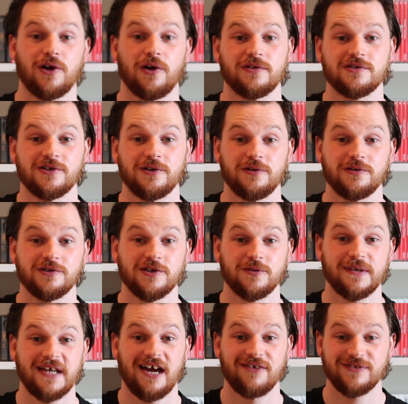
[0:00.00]
console, so
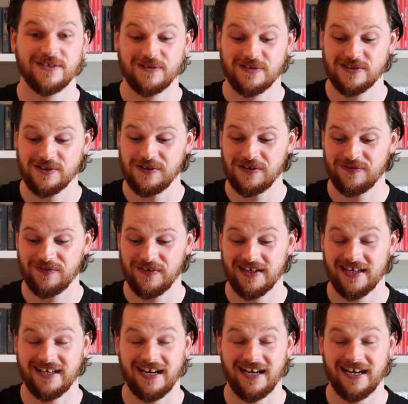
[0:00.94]
we have to, sort of thing.